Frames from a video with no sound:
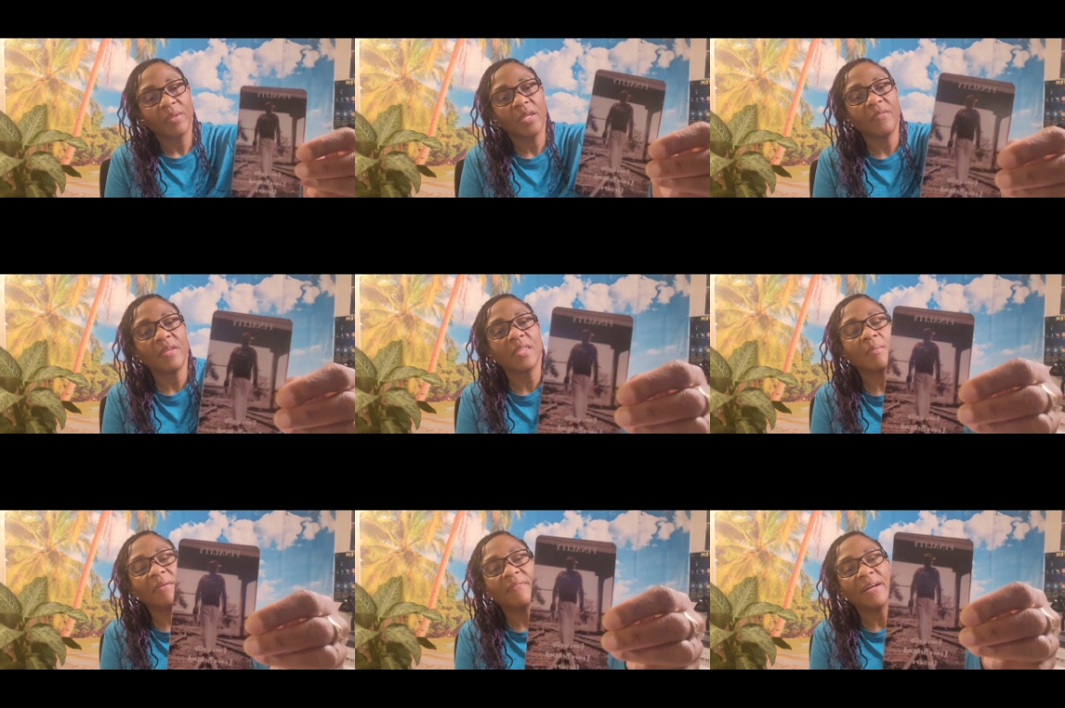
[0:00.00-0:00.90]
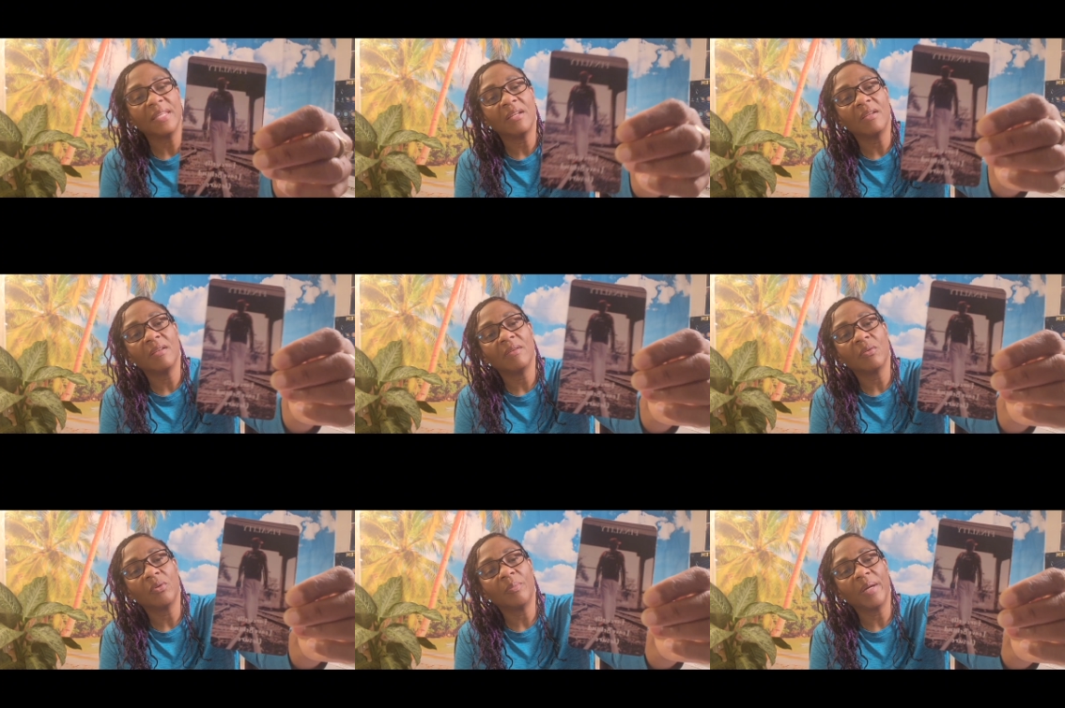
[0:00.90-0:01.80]
giving them a final
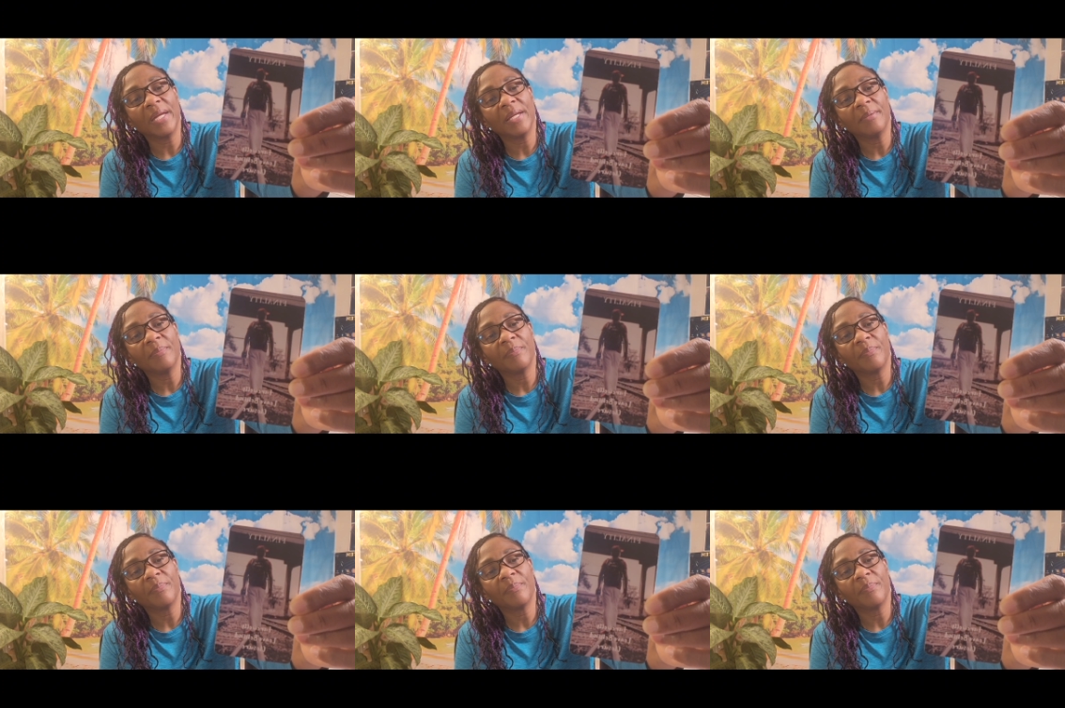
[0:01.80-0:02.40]
goodbye.